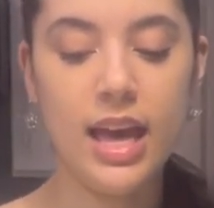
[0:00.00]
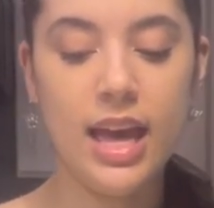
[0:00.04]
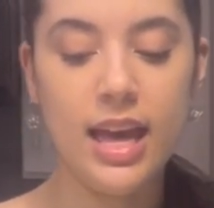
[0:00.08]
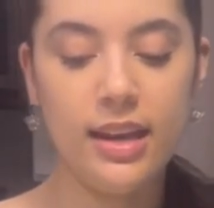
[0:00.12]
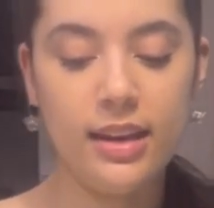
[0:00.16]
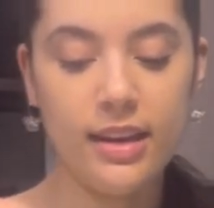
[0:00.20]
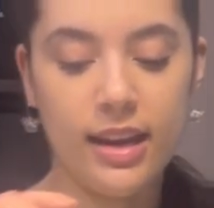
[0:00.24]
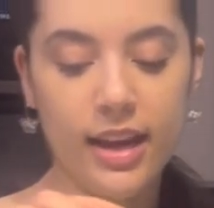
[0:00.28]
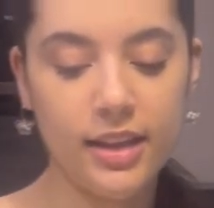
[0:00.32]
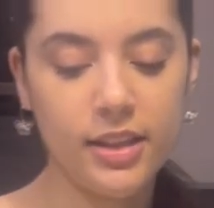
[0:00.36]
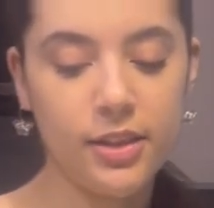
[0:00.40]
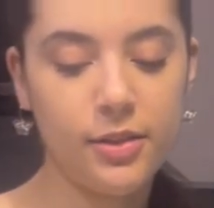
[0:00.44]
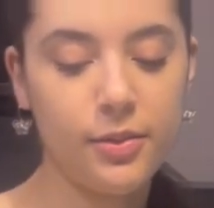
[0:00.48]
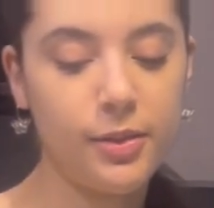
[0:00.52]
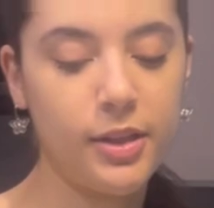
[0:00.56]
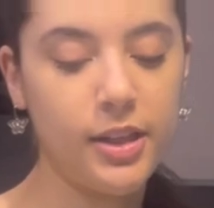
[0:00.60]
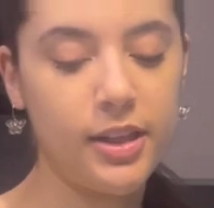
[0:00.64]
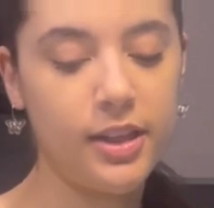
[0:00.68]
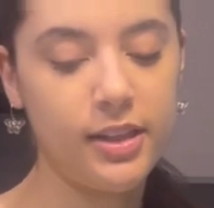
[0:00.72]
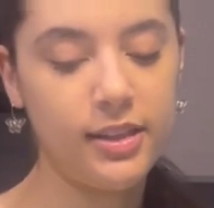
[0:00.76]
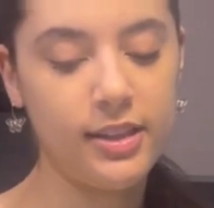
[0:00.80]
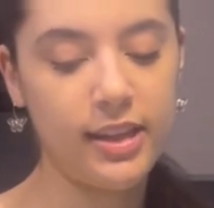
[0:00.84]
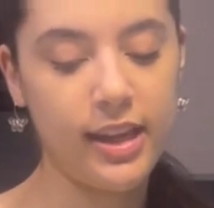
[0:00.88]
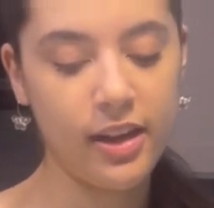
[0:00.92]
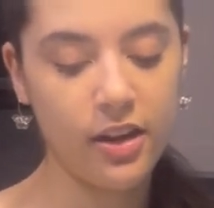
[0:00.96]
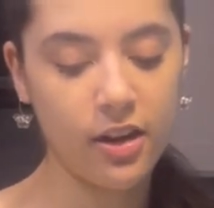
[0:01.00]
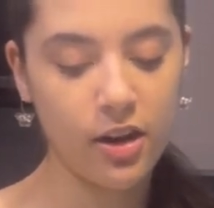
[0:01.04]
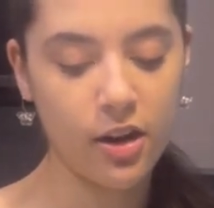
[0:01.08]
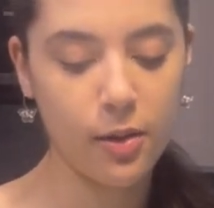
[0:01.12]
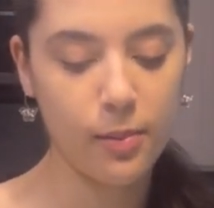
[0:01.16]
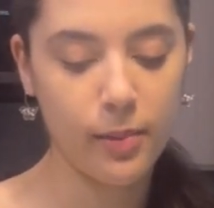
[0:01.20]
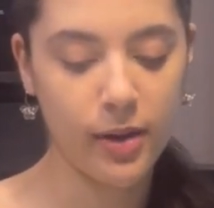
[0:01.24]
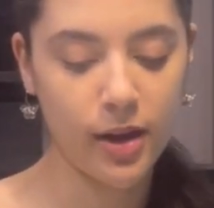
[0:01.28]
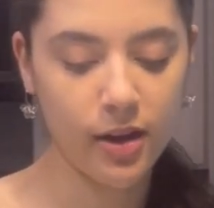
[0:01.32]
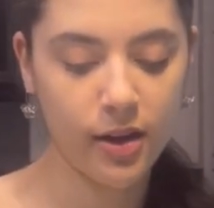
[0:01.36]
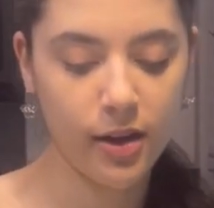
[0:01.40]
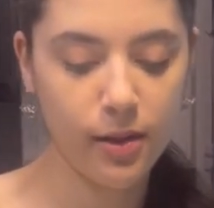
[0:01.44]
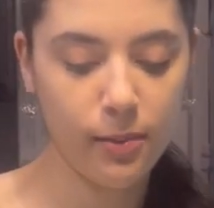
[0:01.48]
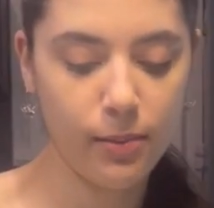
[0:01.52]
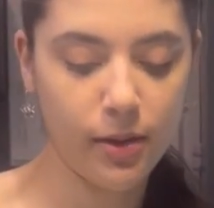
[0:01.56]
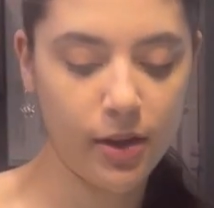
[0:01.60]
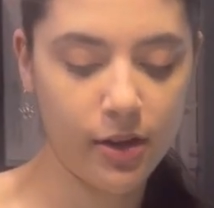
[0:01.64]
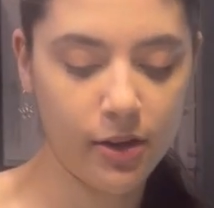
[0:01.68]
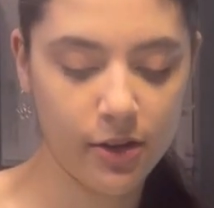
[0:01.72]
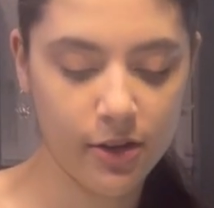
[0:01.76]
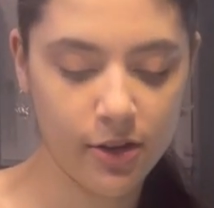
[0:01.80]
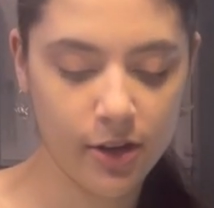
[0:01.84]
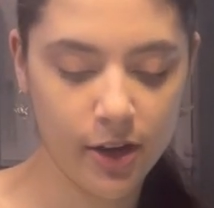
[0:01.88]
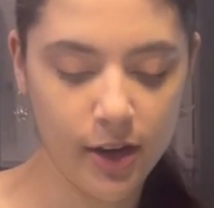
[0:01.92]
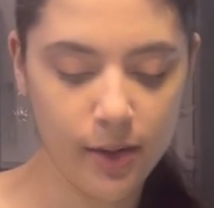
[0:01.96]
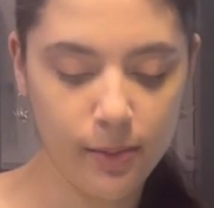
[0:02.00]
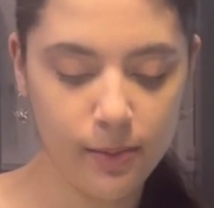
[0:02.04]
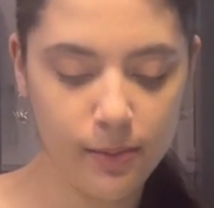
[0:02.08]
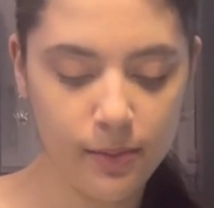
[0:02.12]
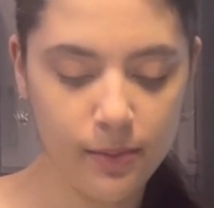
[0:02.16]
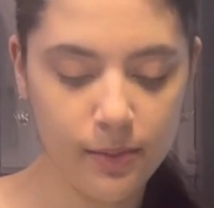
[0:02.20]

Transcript: Next, we're going to take our American buttercream